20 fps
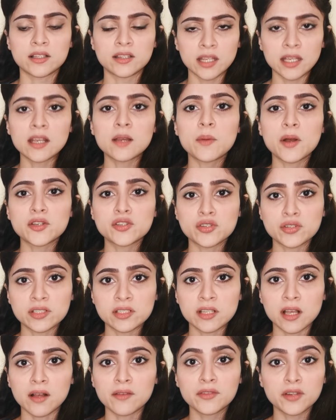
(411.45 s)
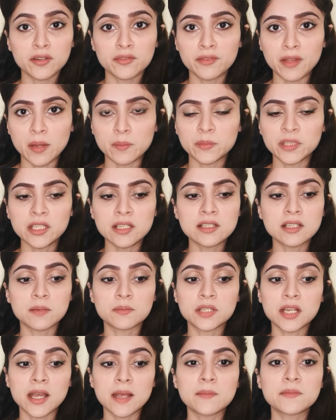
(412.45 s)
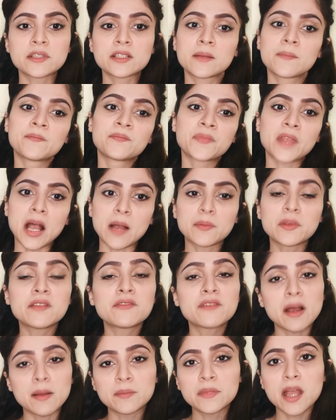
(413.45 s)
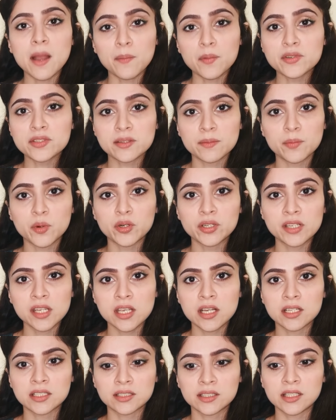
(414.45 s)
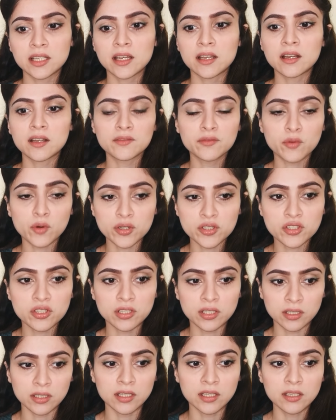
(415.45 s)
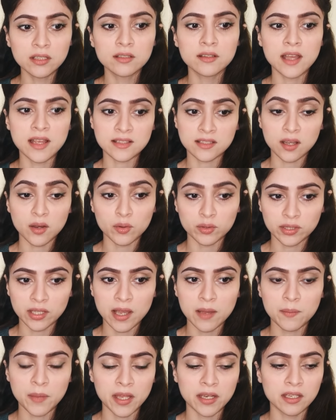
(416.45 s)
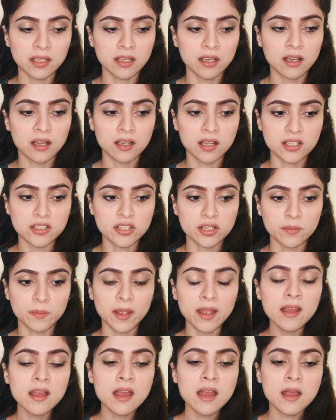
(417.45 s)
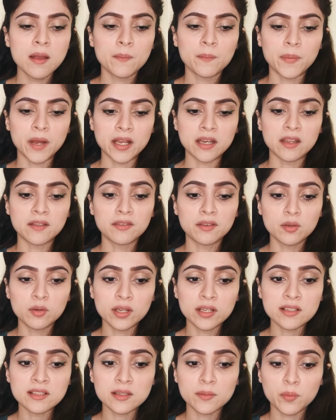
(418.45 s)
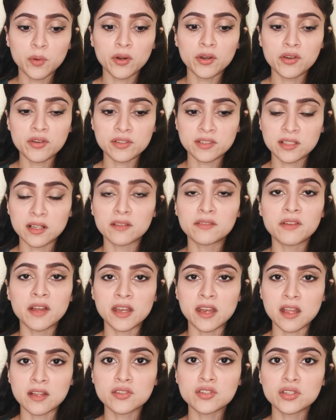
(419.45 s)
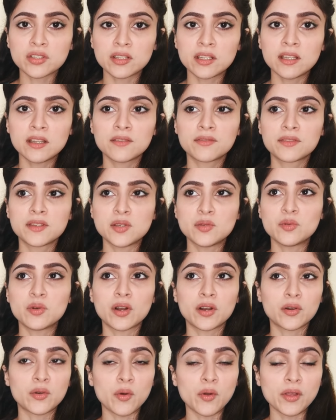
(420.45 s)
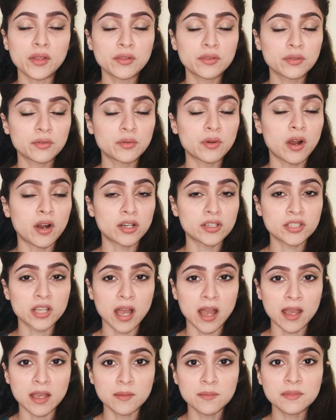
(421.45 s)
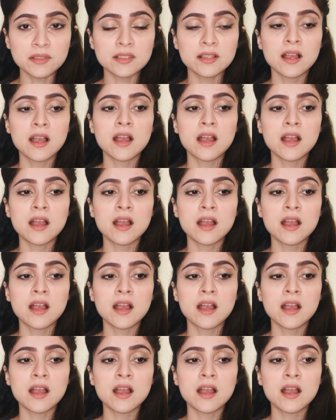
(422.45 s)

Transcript: Think about yourself, your family. Sometimes aapki family aapko support nahi karti hai, unfortunately. Aisa hota hai hamari culture mein. But if you can support yourself financially, if you are going through hard times,